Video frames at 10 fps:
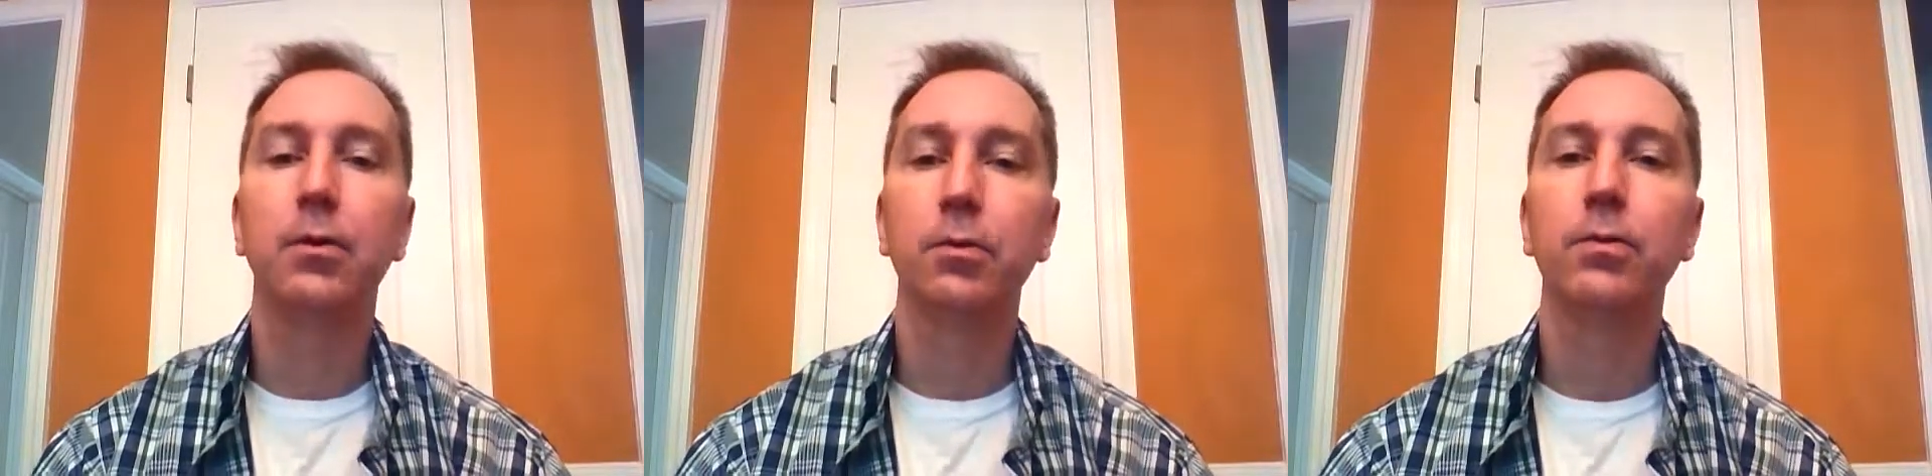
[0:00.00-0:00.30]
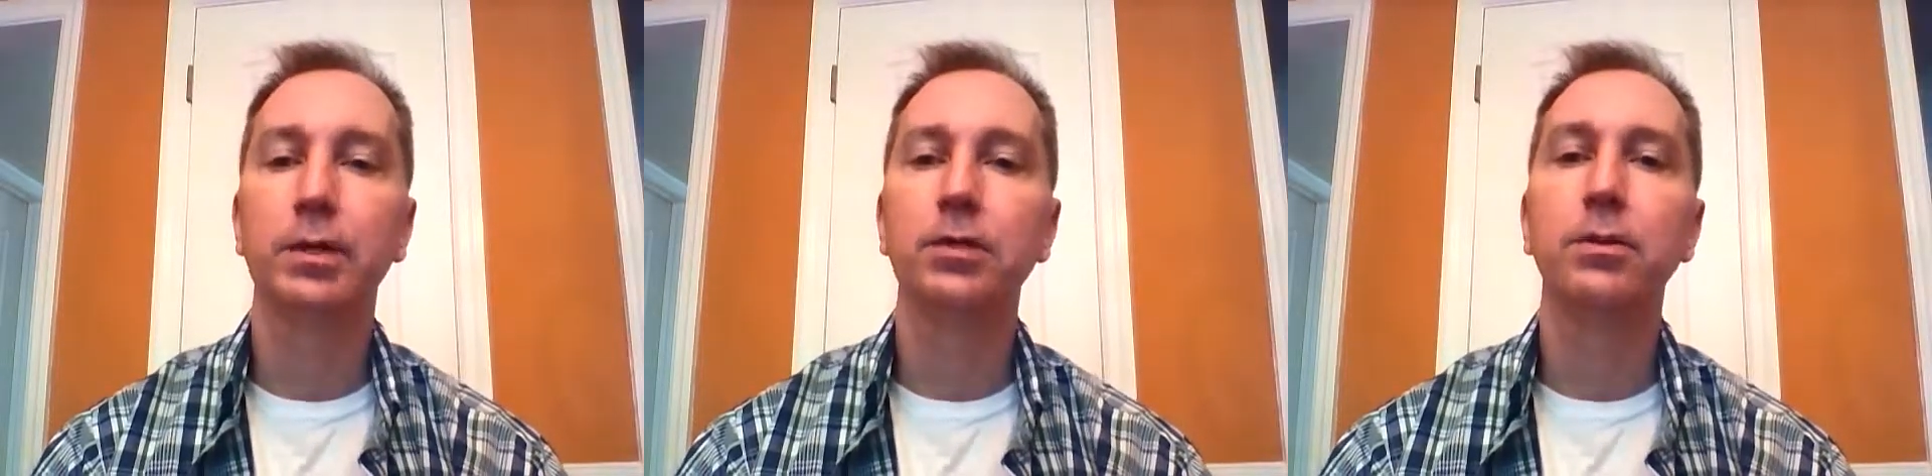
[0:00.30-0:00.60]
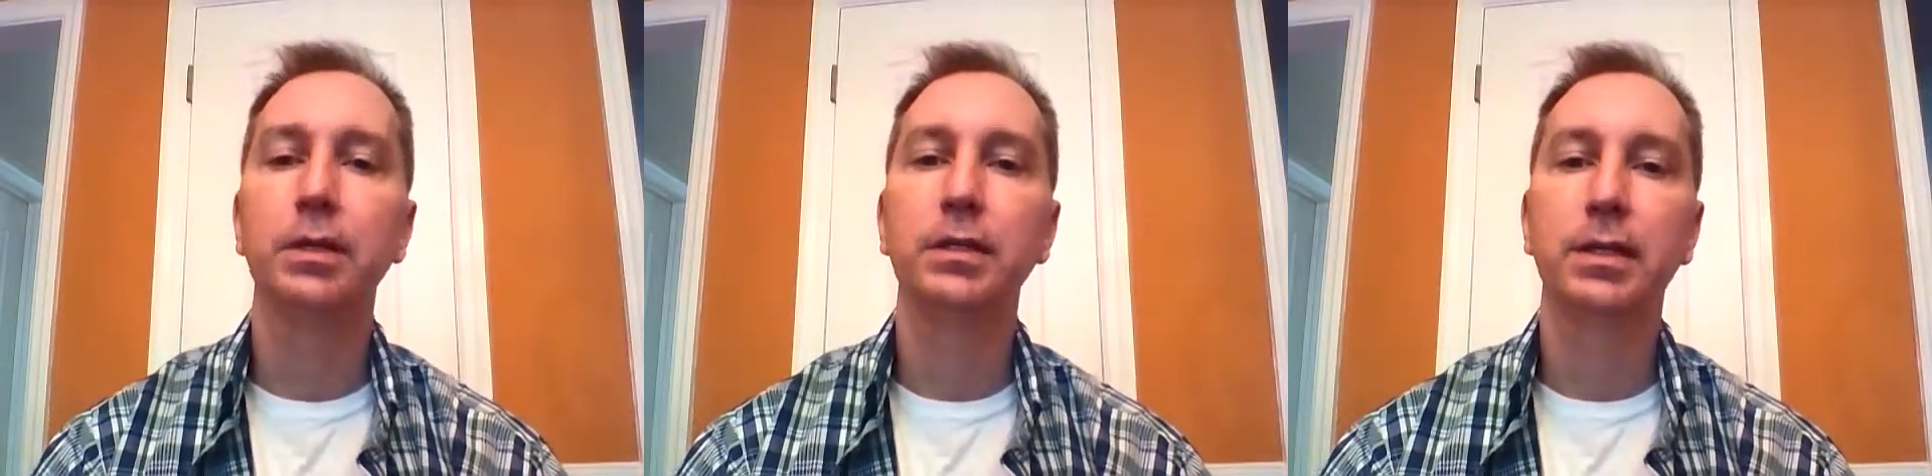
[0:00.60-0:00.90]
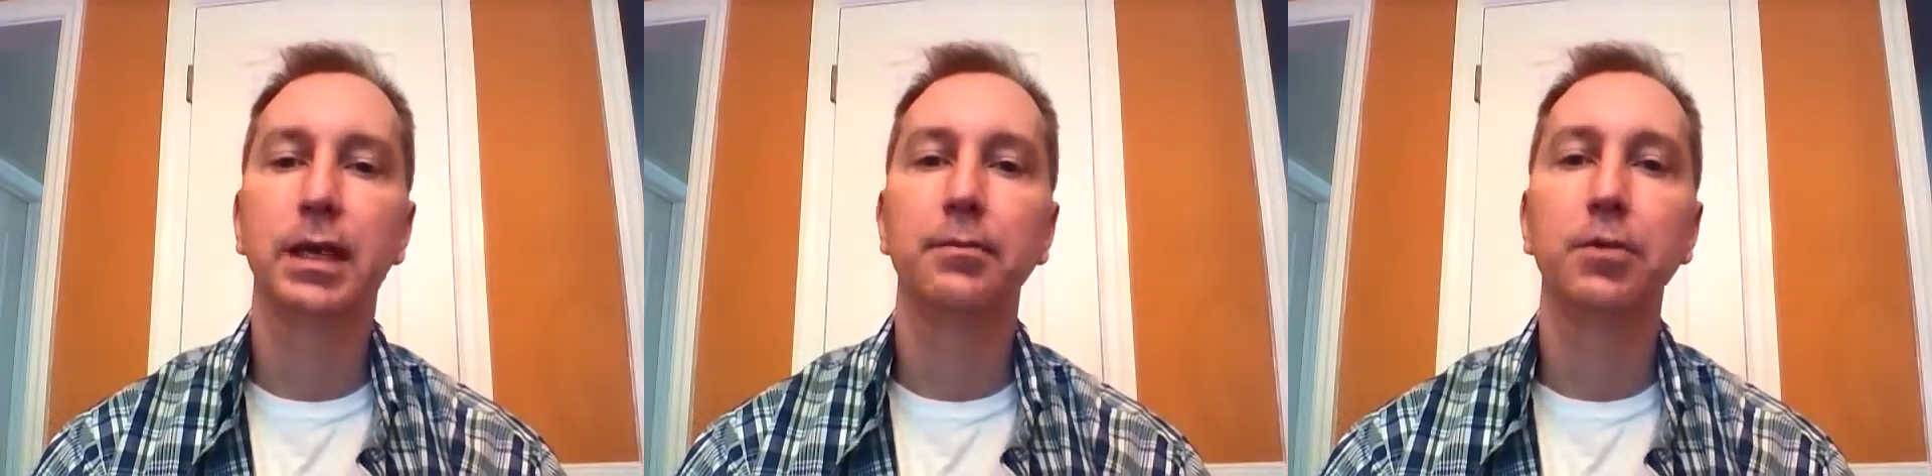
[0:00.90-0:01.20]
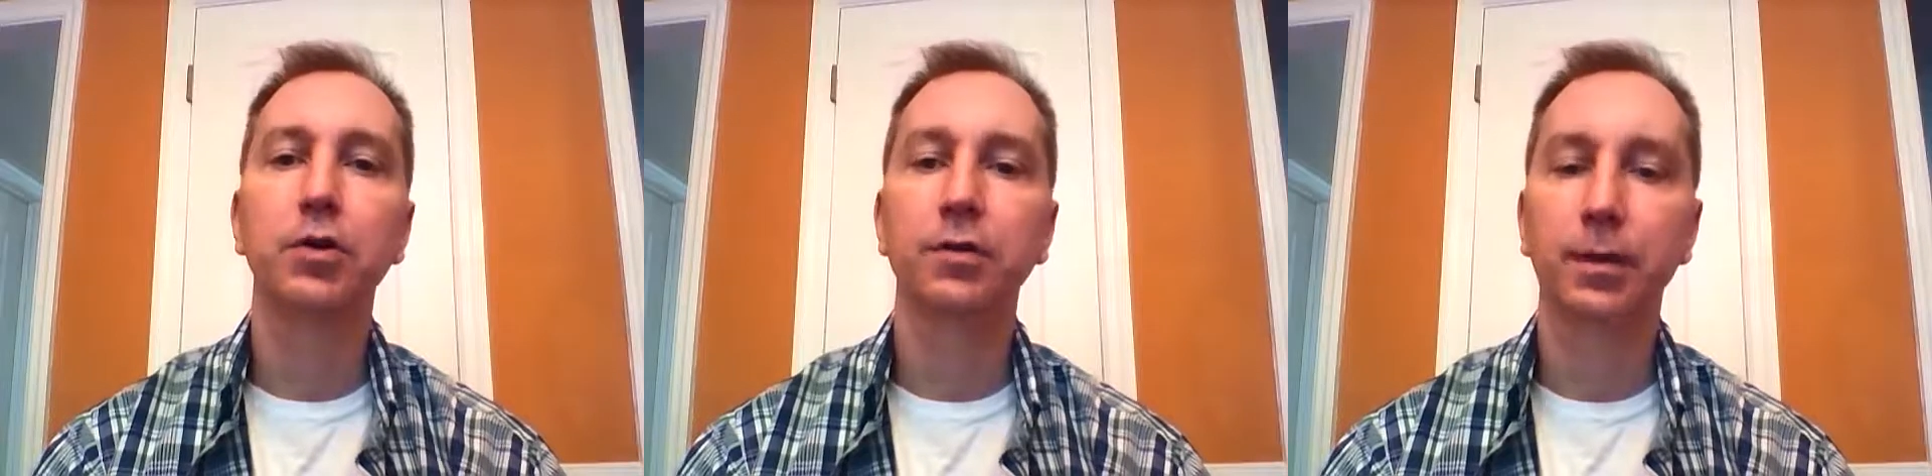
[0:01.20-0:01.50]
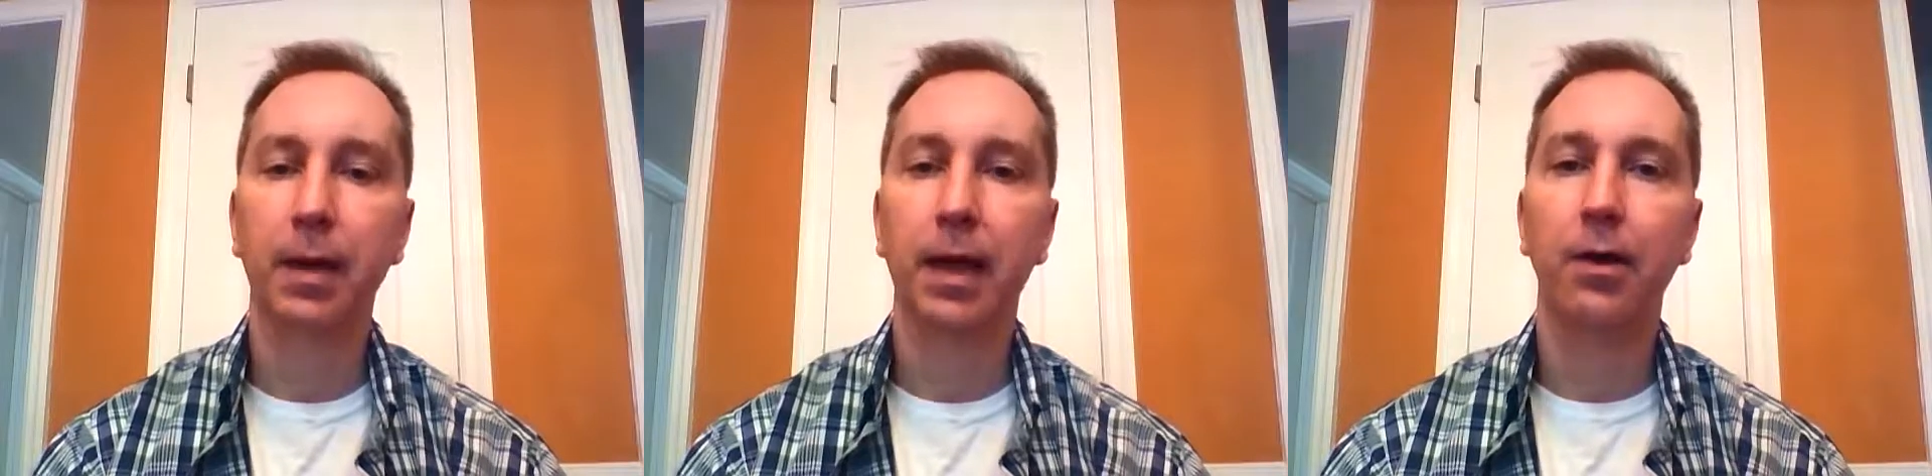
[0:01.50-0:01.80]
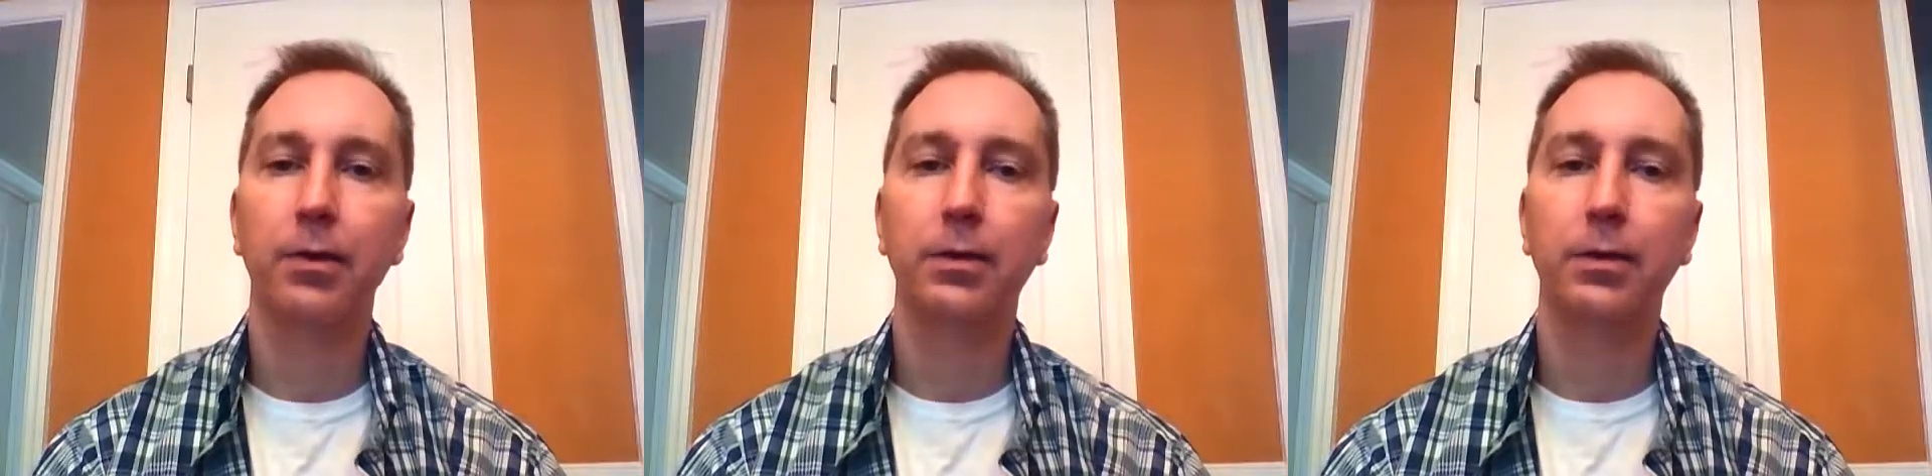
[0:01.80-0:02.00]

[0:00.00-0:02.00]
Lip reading: we do need to kind of move them out